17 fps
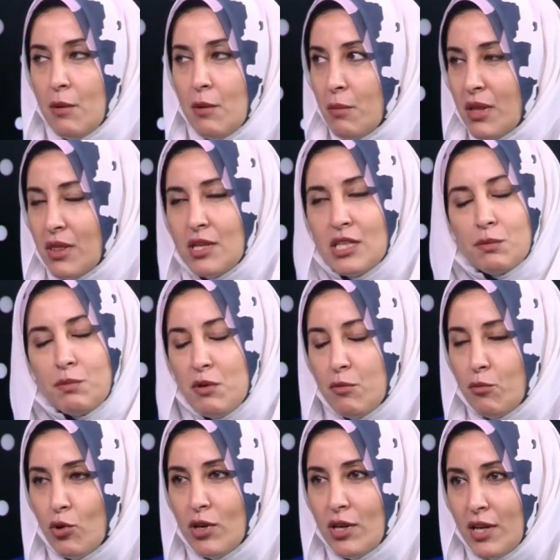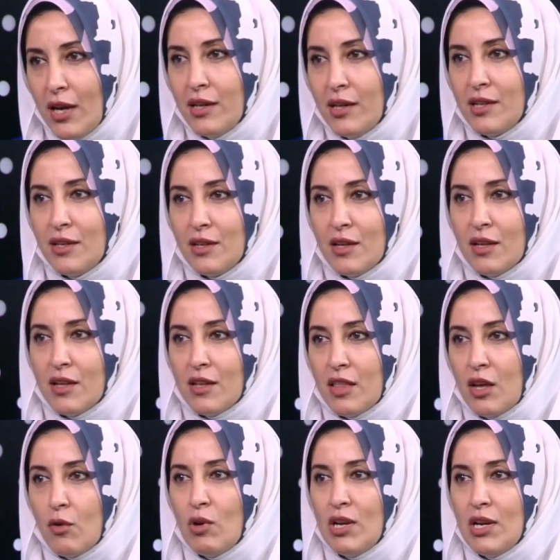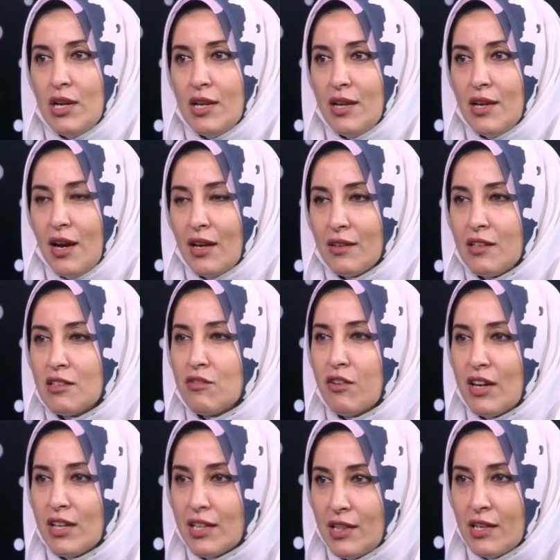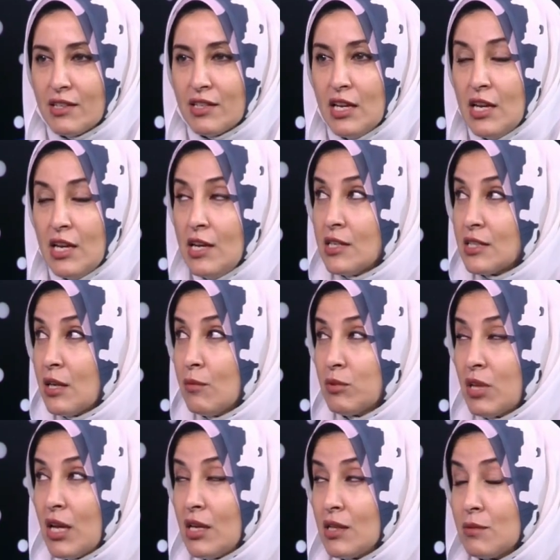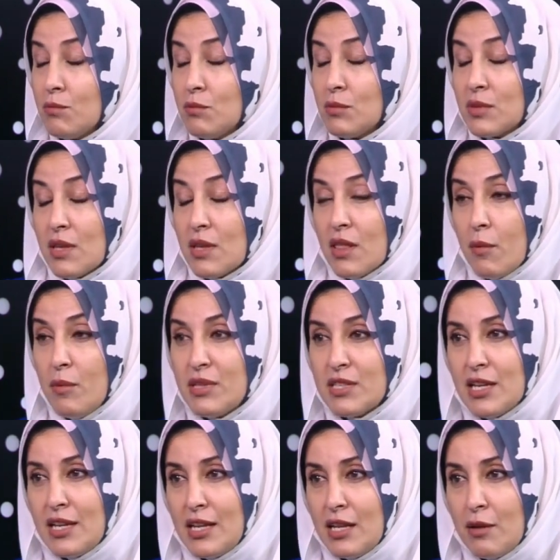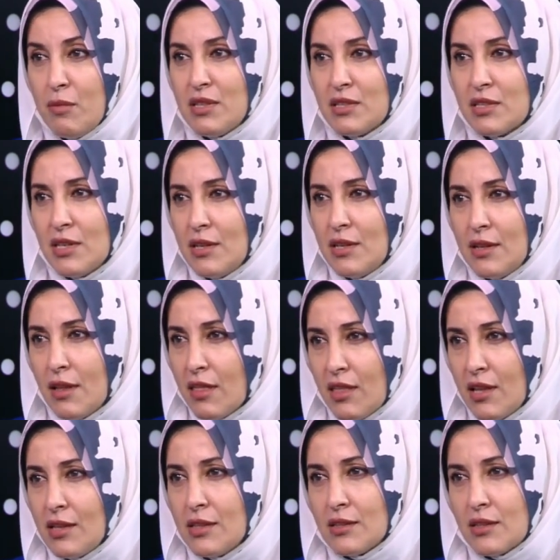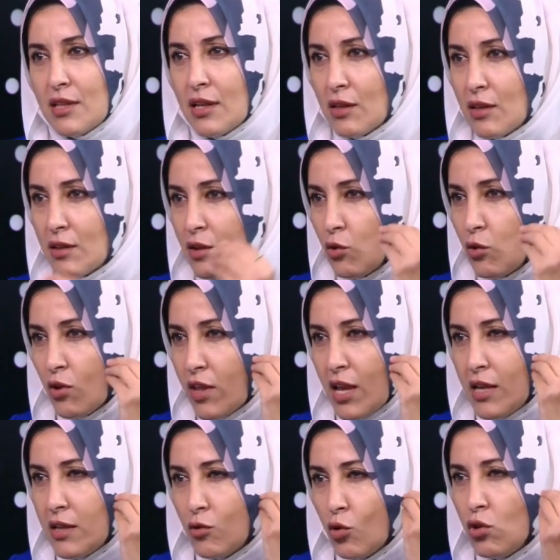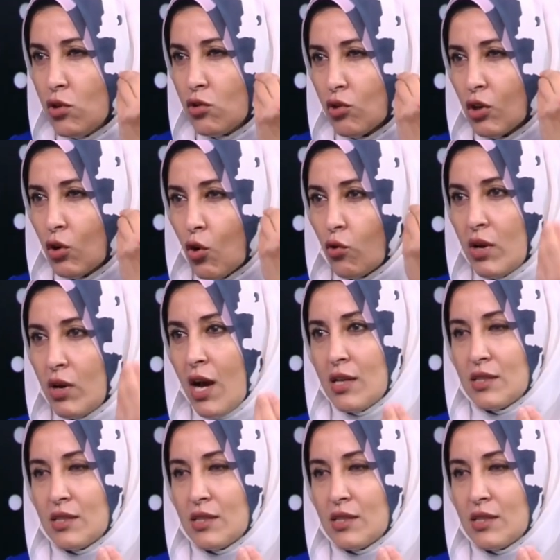But these people, yani, they will identify it late. Sometimes the mentally things, like they don't recognize